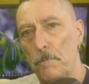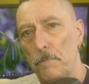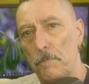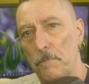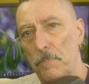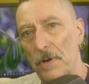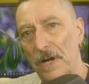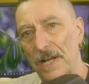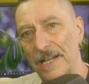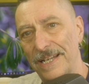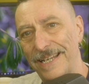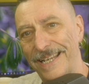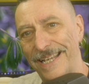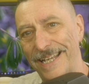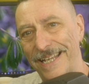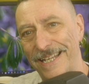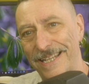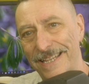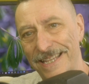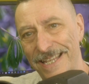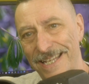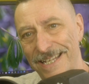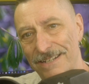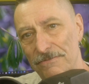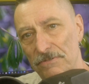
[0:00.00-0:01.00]
But
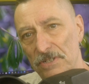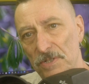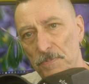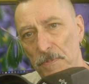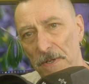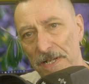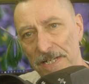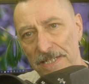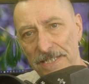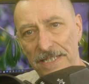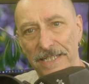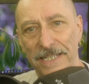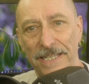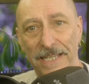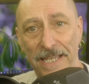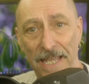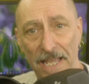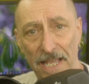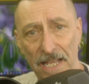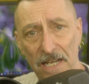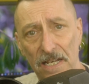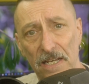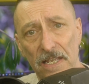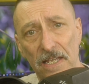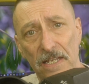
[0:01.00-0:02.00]
in that respect,
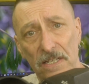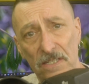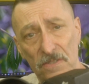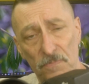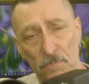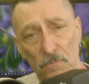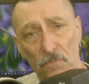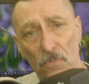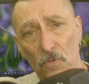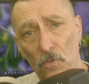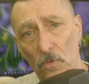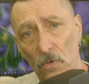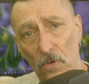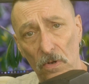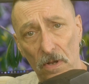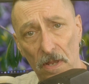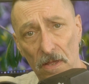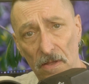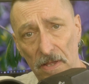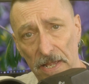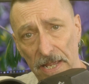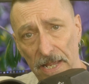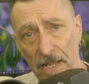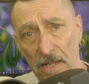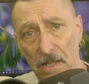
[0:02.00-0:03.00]
again, it's more
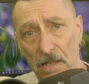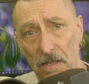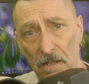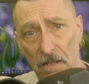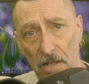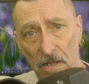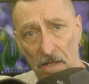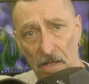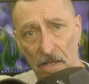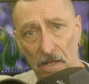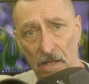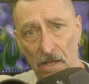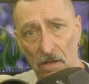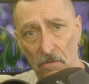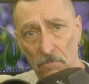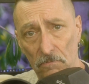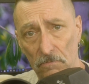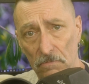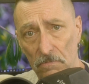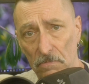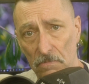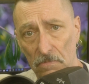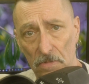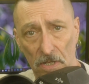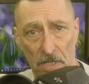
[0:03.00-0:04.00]
like
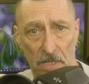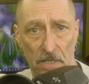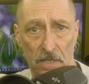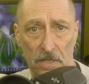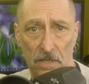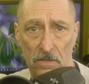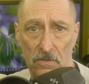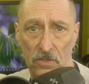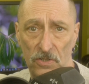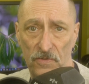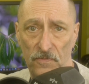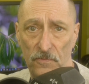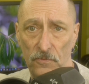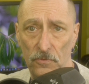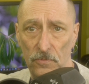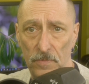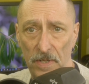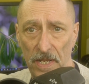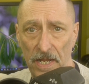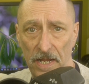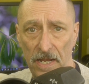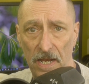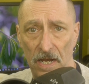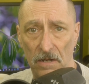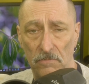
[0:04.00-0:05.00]
a large
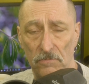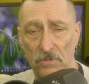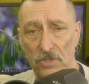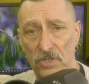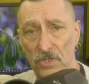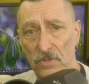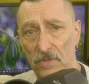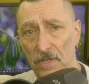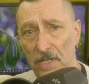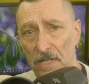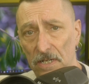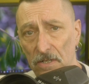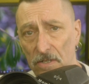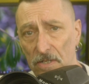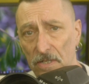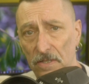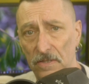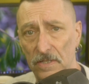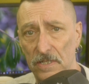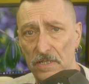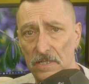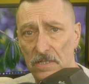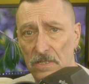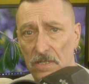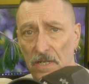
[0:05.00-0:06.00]
format camera. So I look at
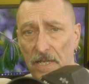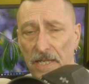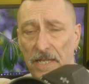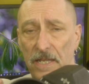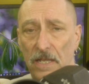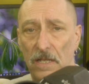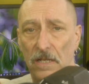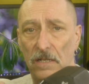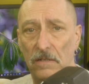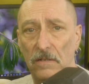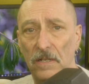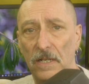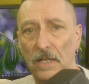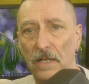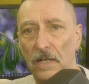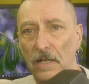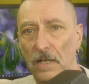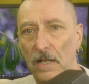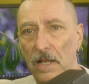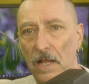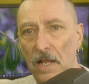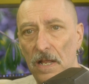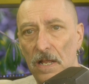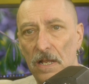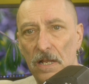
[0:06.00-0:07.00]
this like a
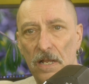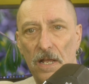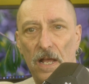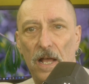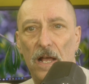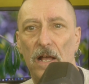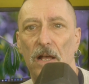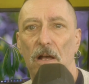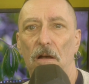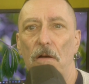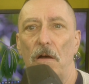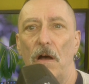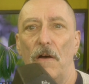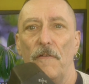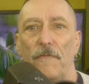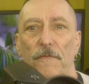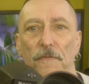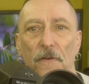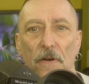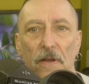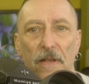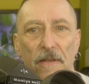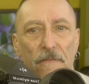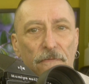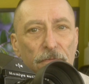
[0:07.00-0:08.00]

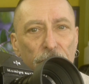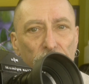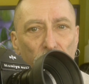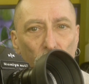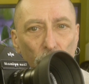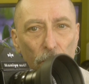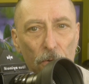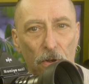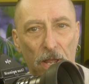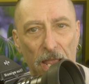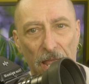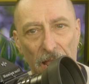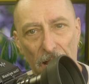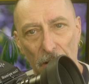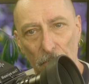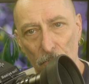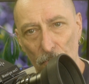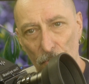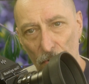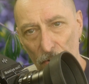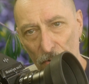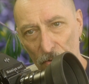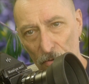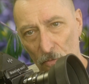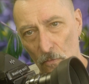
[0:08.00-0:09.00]
5.4
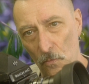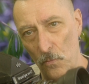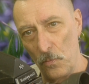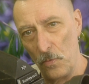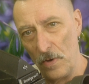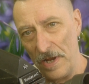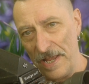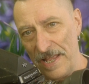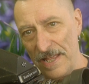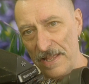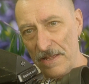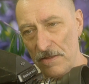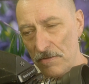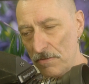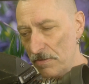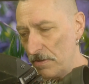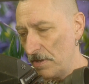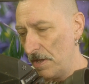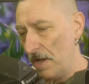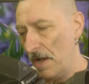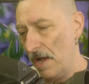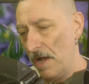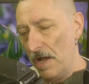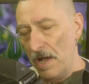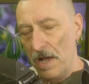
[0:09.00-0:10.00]
camera with
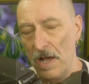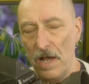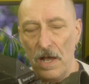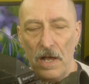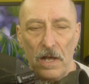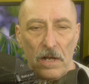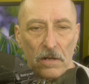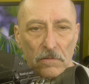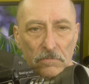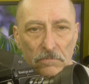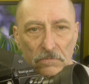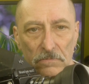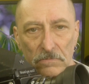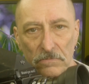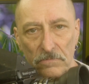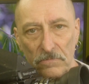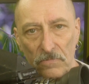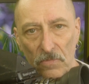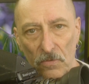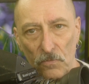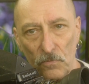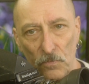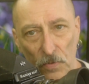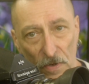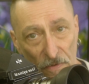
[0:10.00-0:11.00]

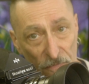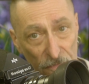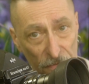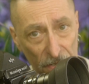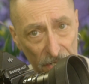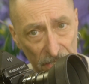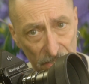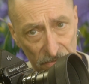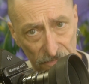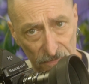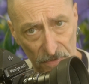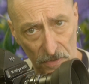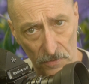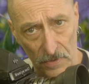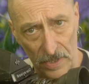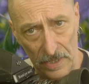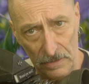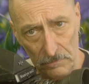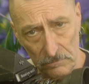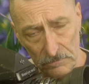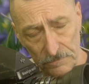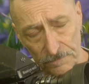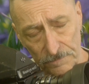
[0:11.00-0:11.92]
reflex viewing.